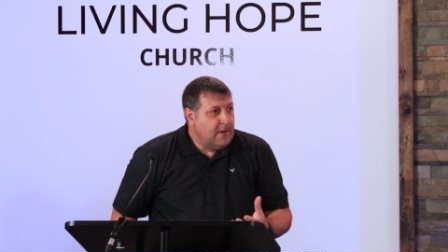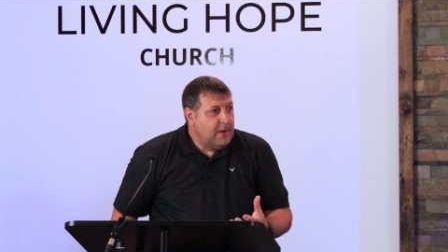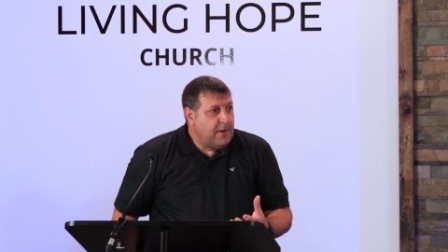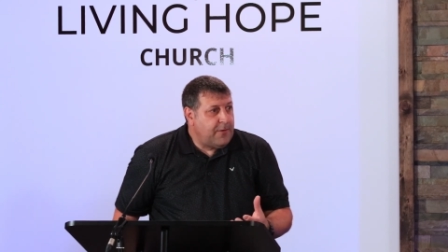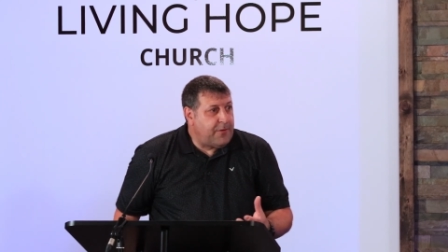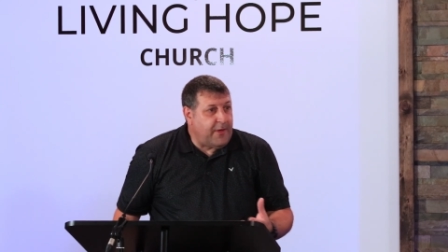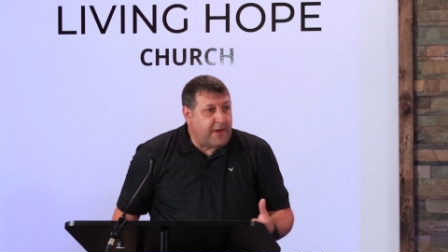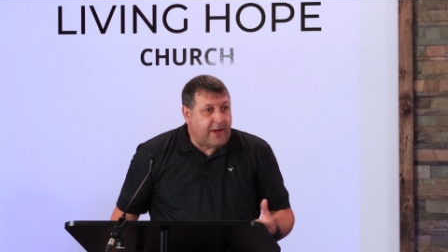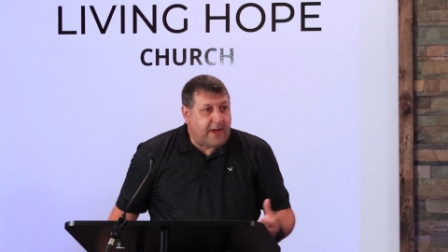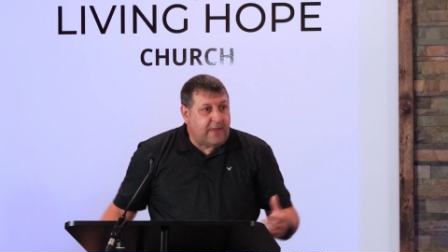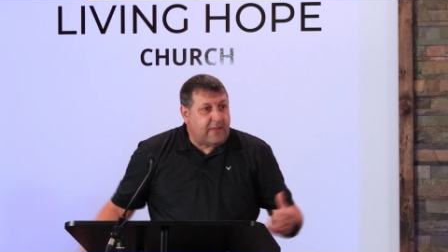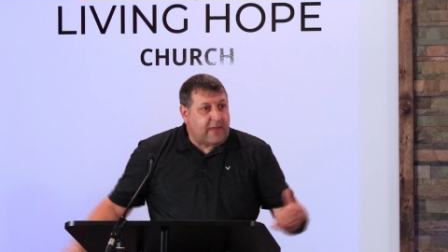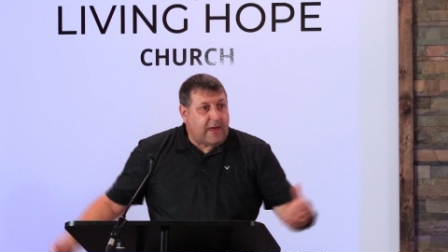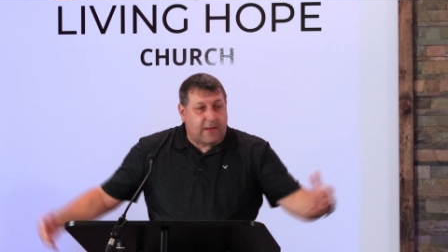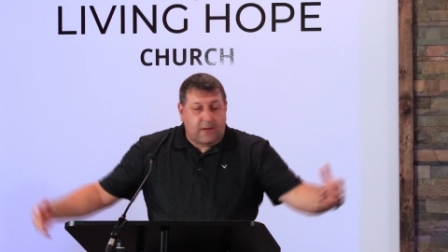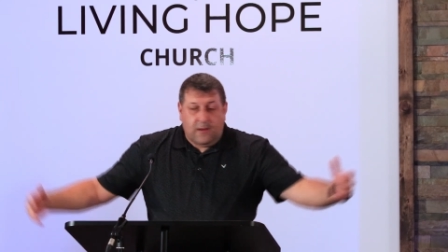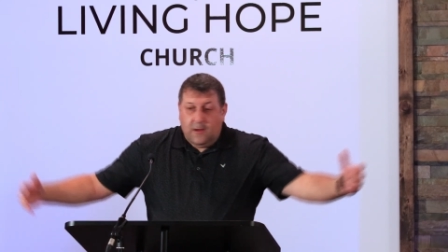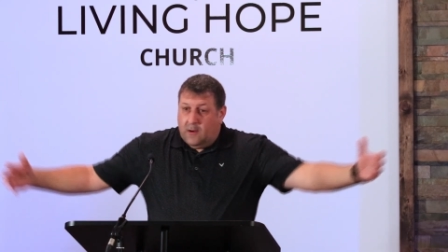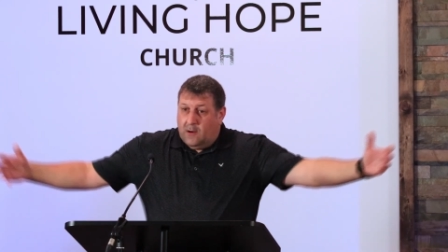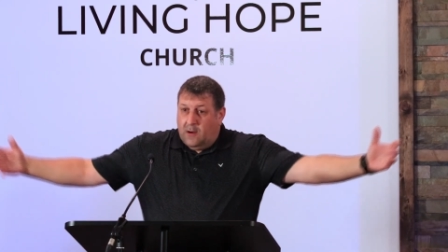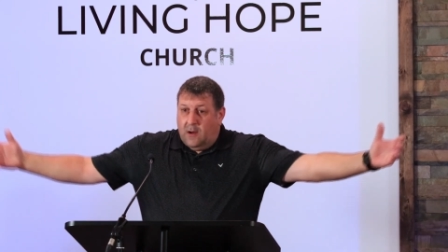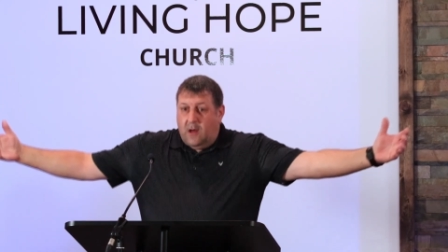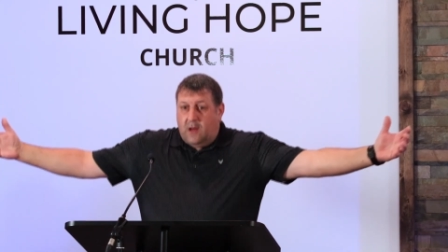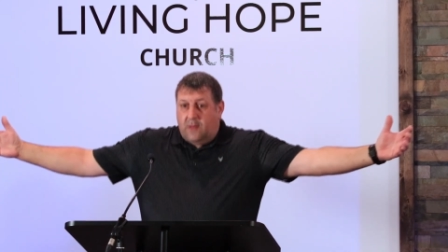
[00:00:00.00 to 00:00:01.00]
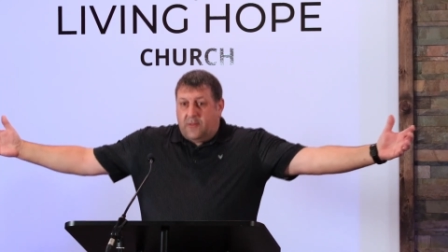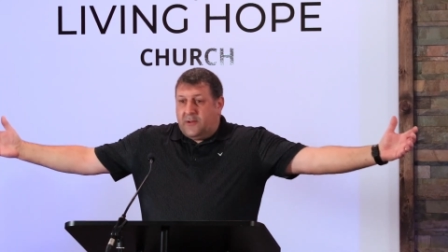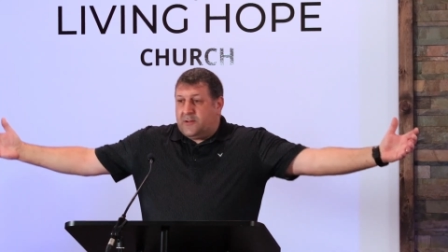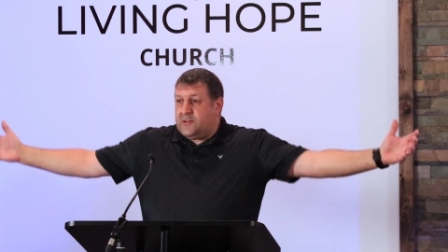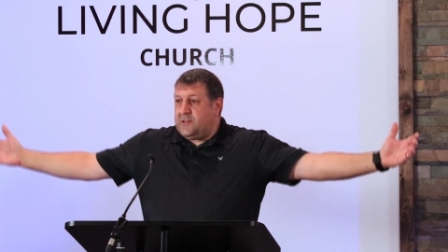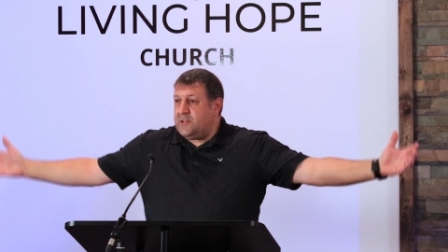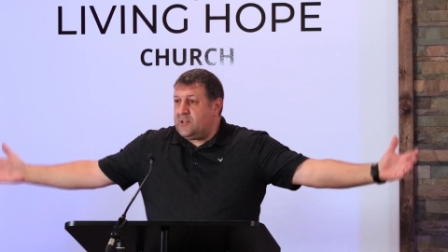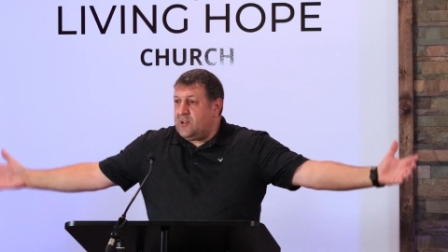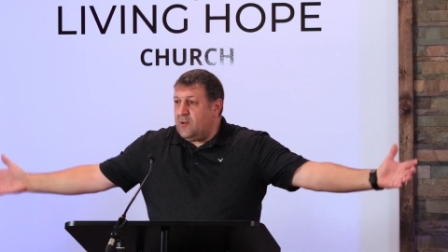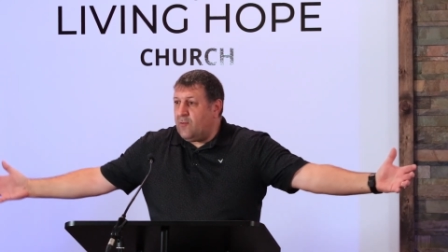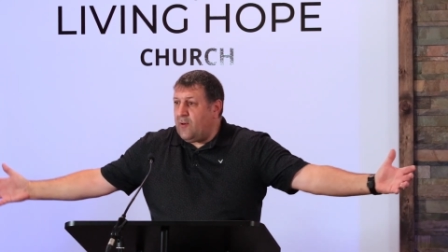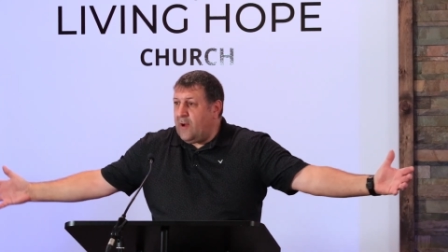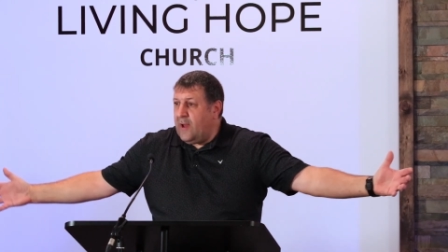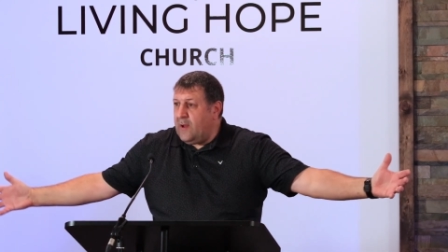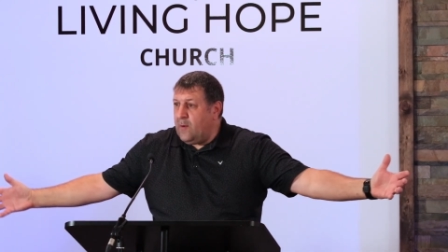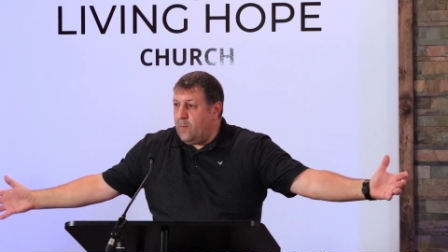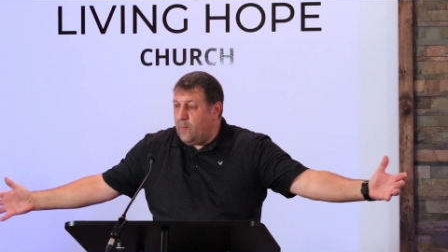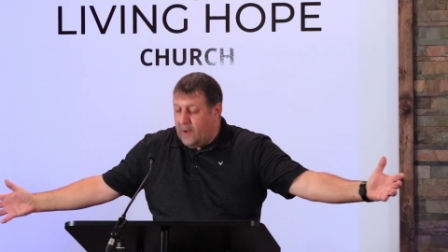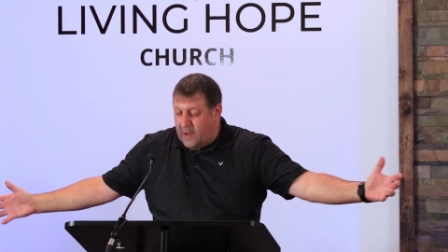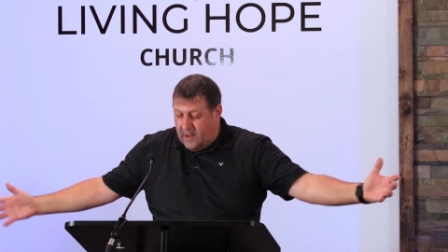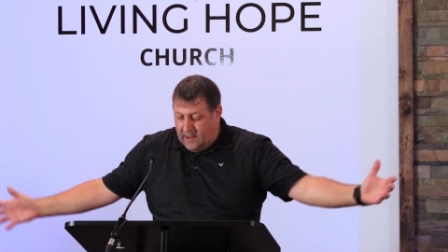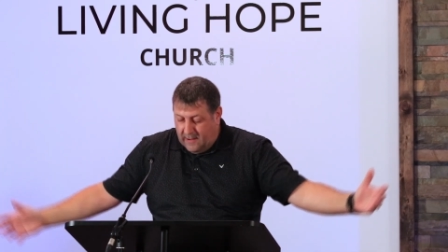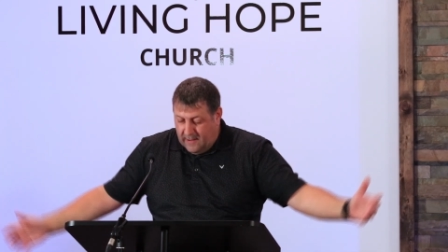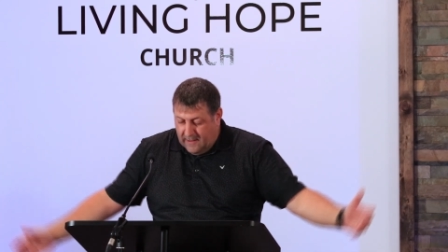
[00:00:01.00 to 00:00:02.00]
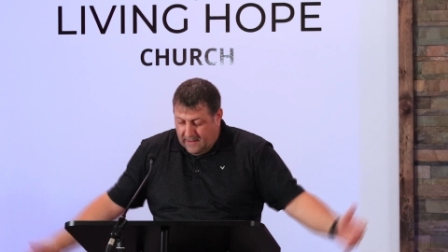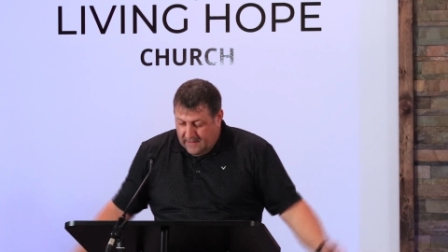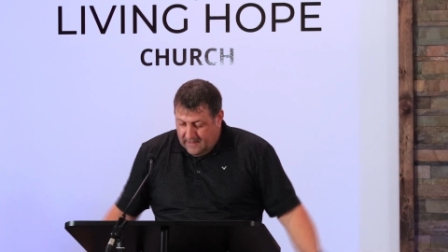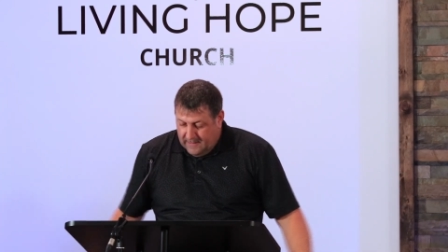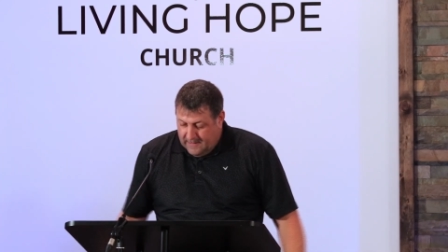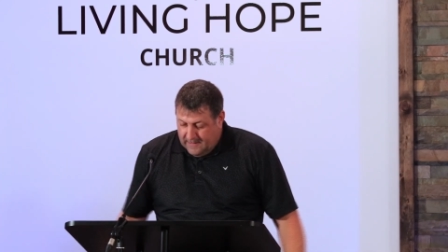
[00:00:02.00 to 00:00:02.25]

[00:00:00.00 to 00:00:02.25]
thinking that, oh, this is the right way.